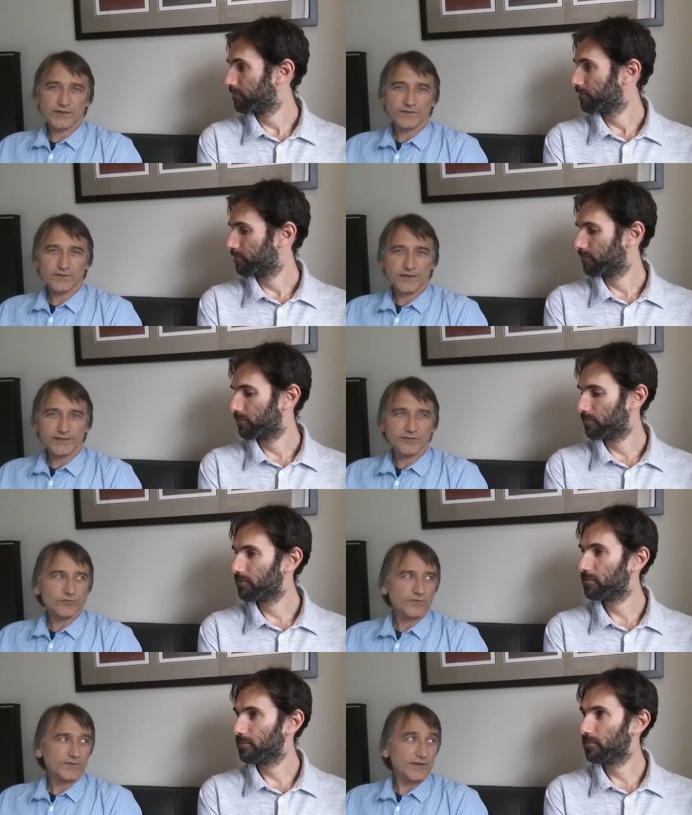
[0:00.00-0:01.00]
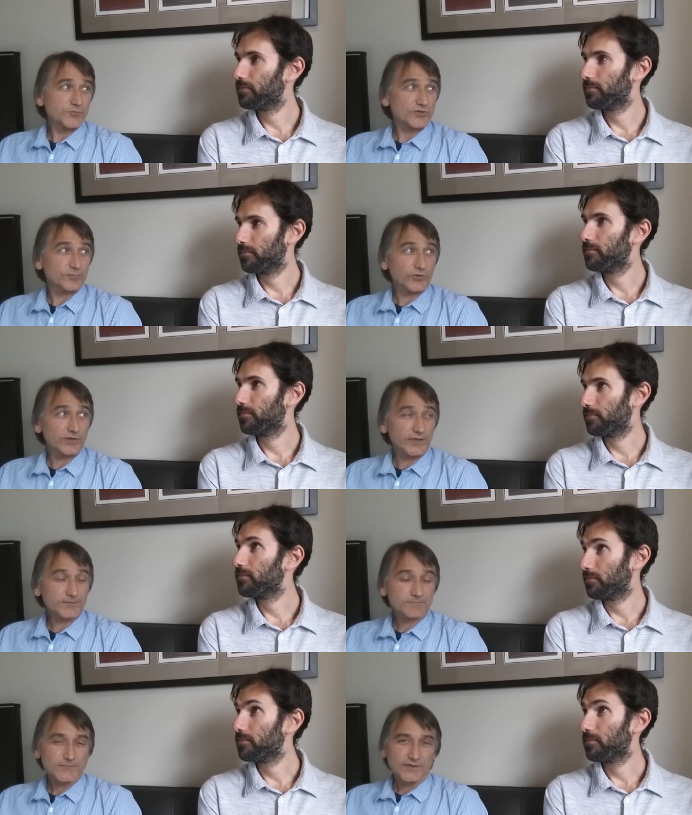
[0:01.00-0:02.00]
Speaker 1: hand side, in conceptual
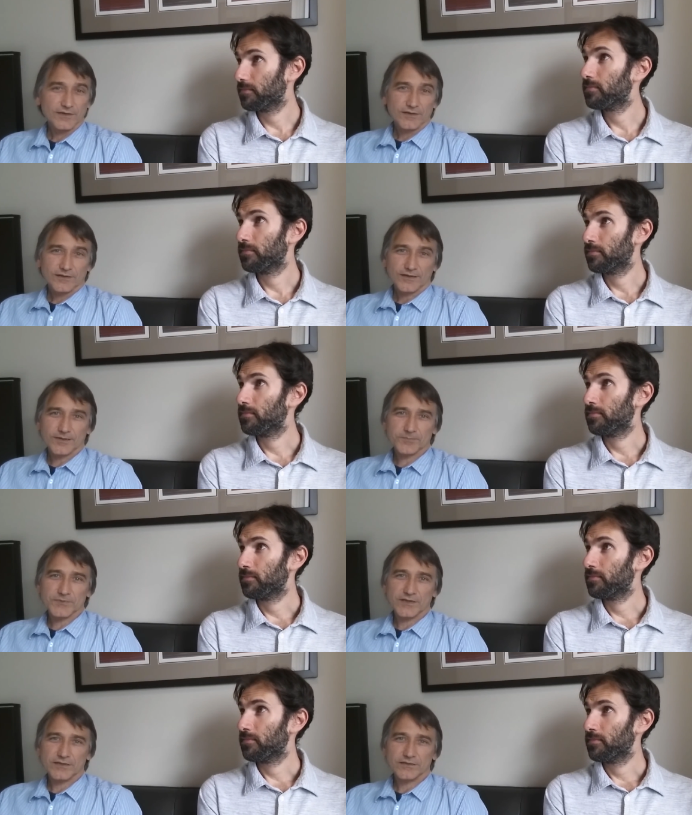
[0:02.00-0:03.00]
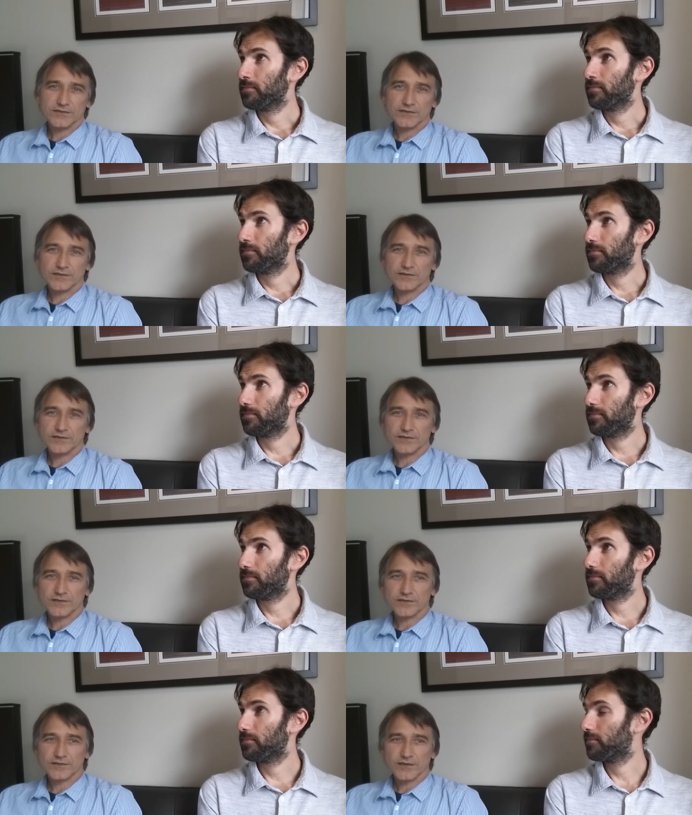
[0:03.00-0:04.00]
modeling, um, then in
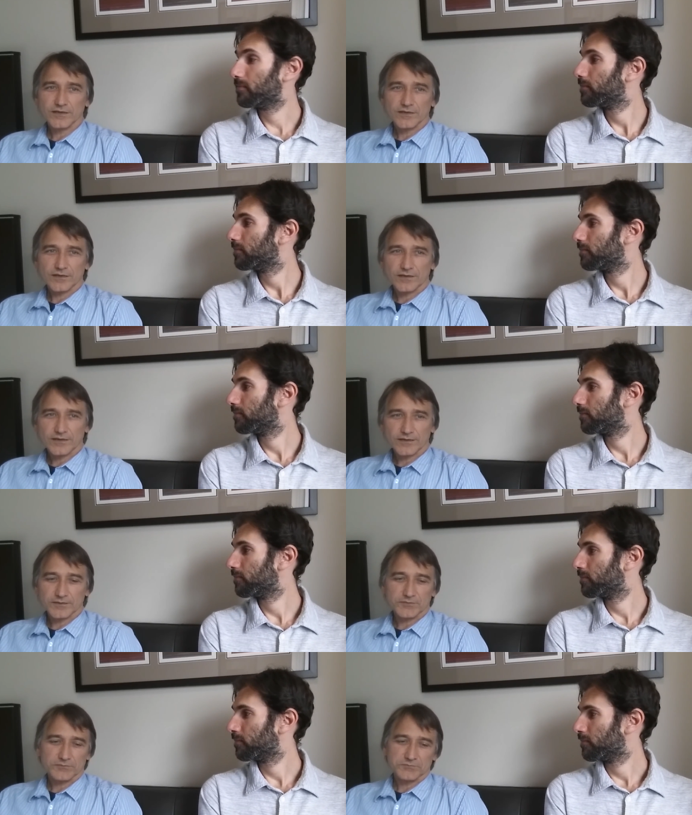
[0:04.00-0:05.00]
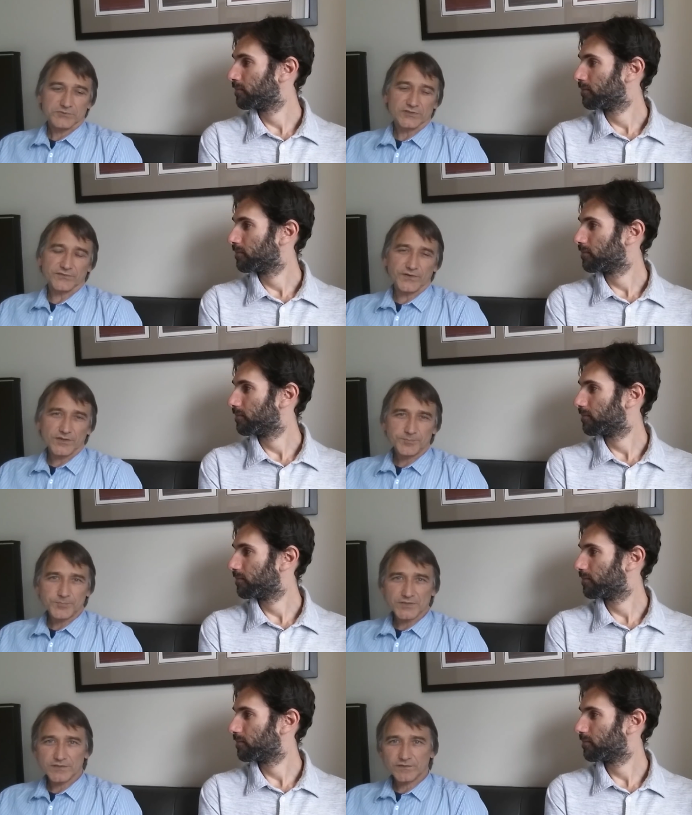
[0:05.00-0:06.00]
the uh,
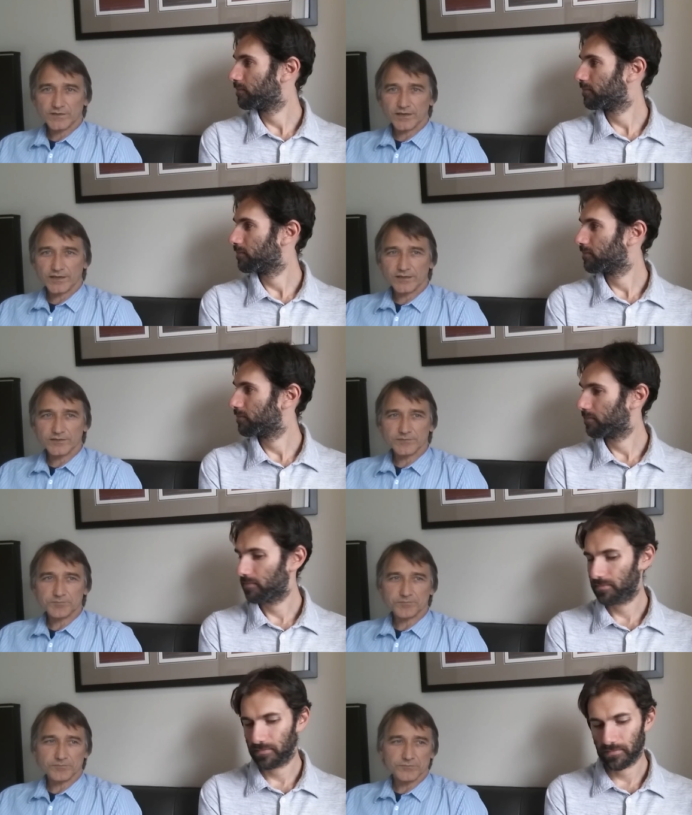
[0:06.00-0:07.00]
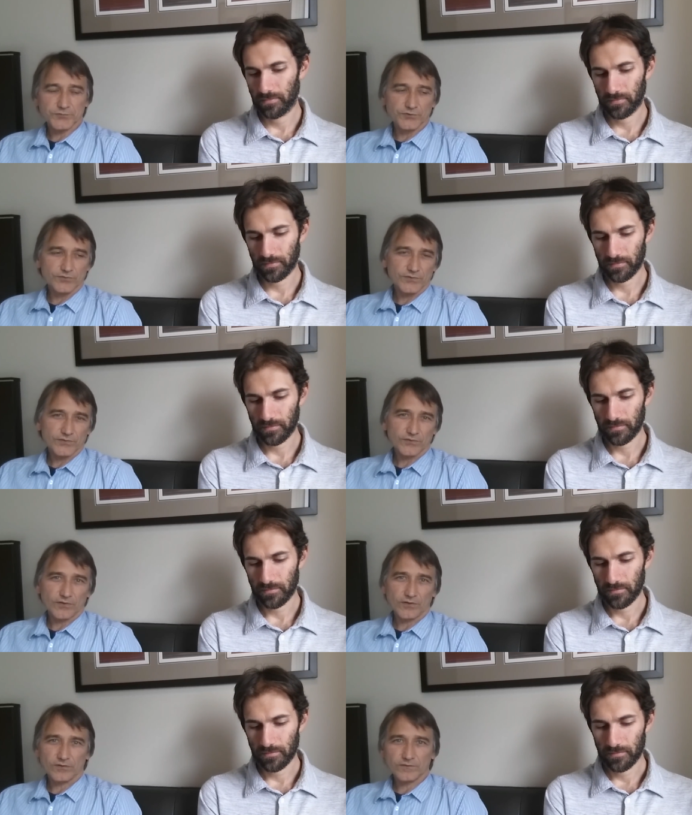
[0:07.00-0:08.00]
development and use
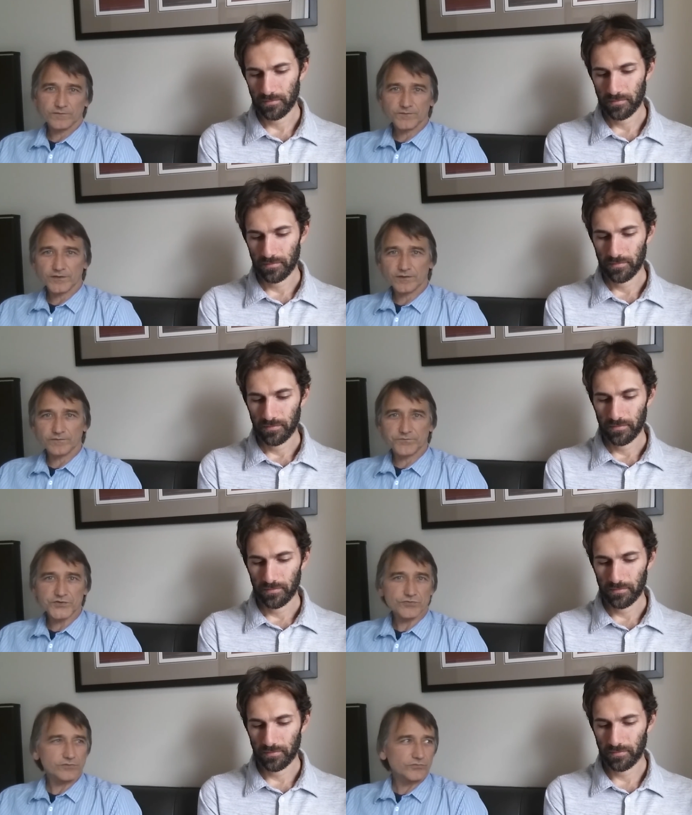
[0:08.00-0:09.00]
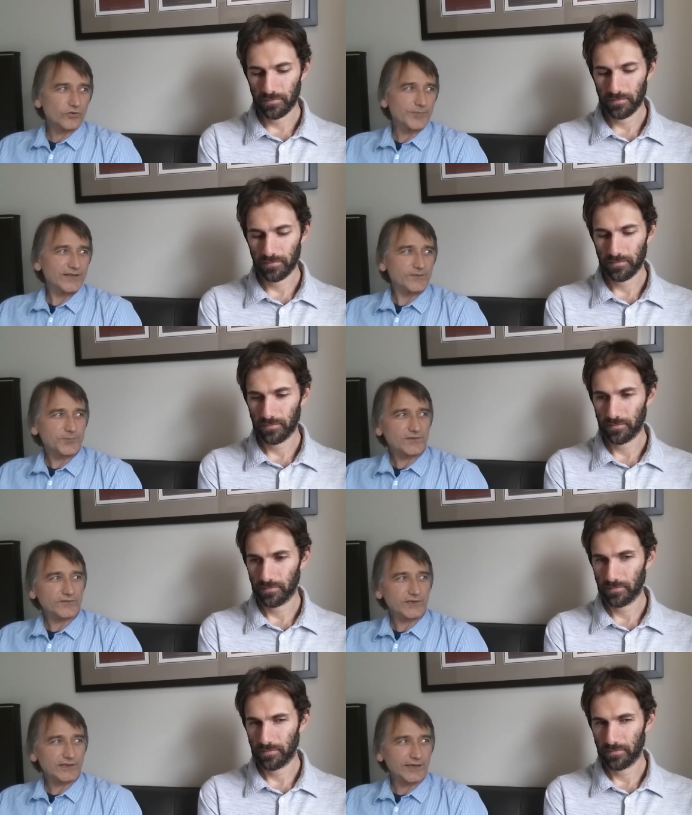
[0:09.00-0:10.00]
of uh, visual
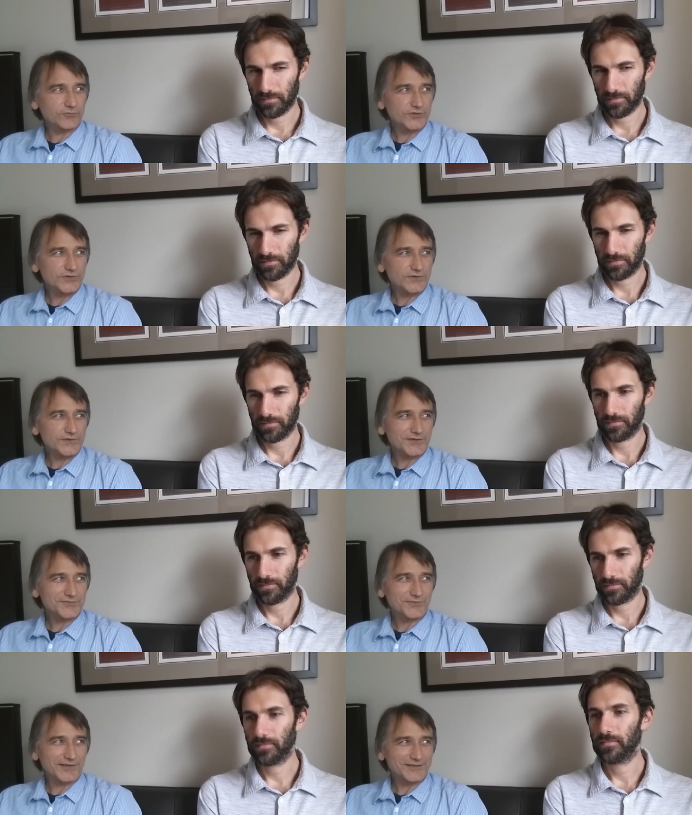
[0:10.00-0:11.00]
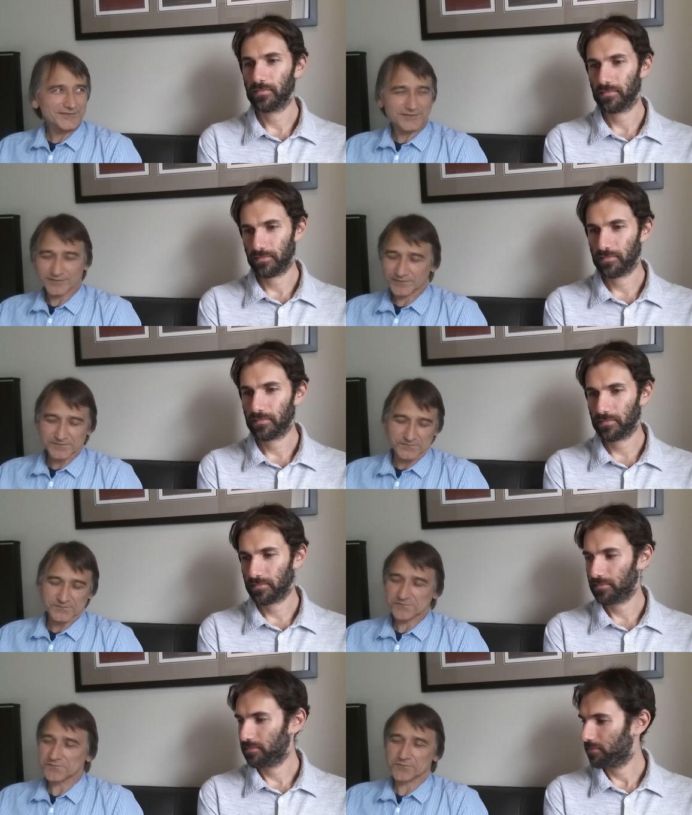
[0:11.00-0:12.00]
domain-specific languages. So that's uh,
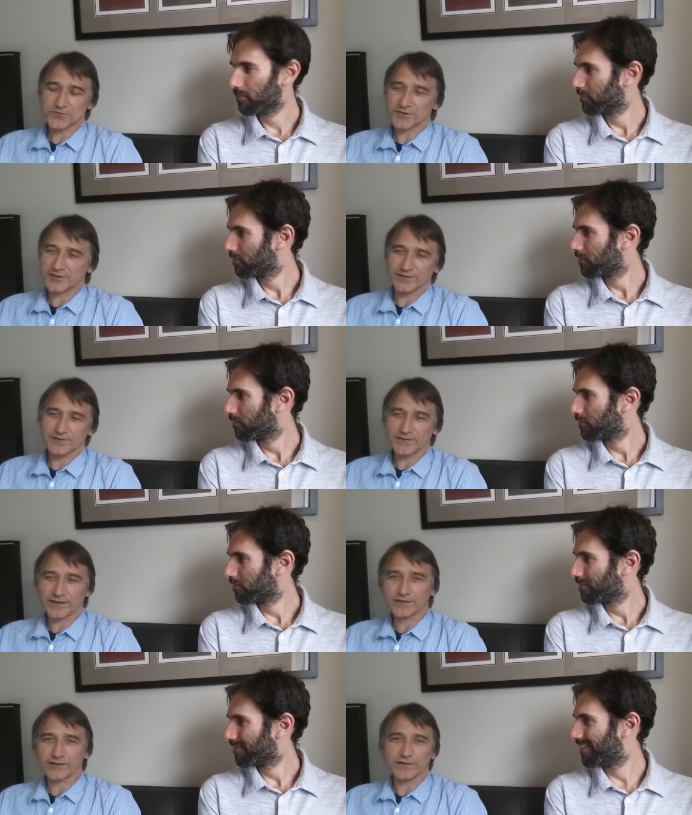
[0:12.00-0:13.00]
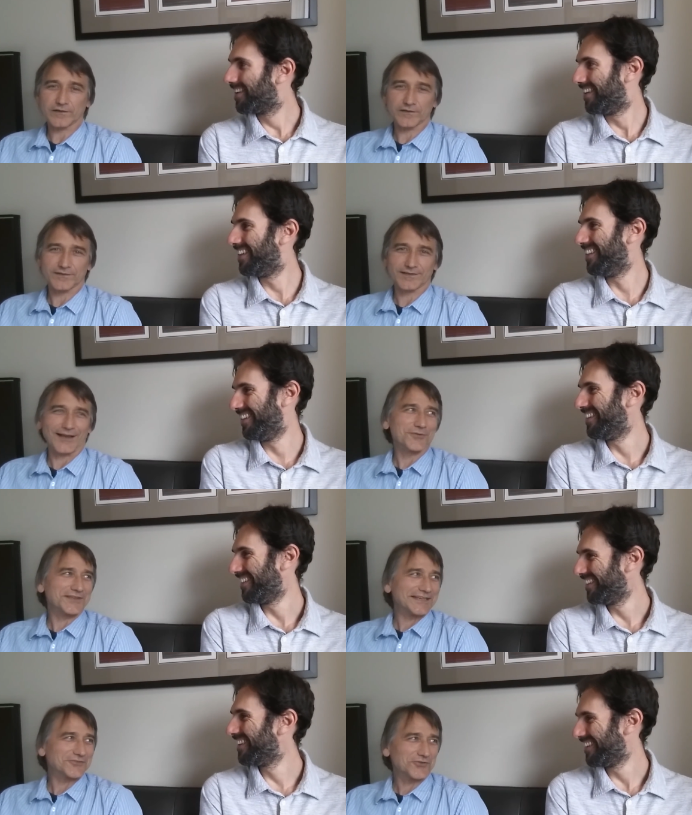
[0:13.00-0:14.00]
very technically
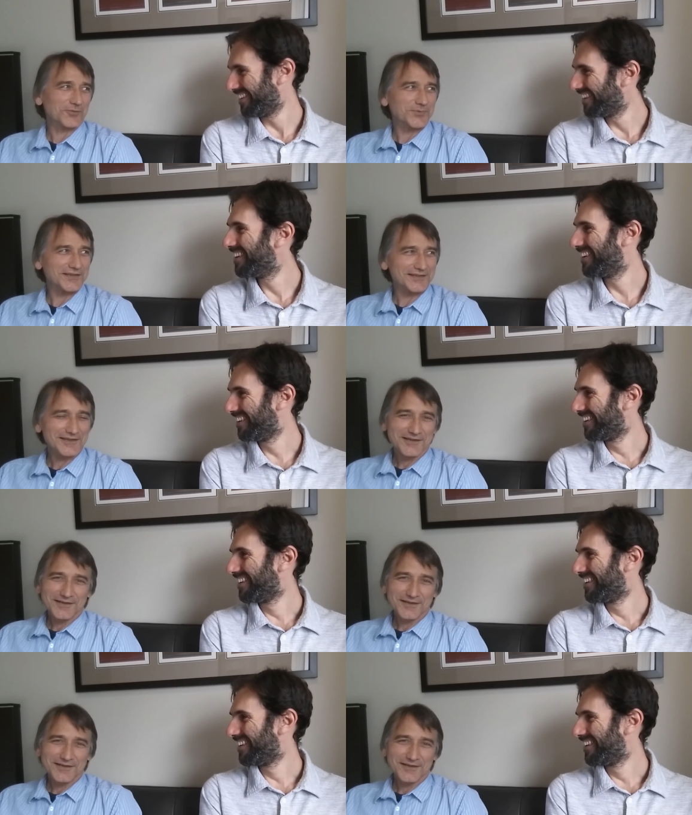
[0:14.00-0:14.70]
sounding topic,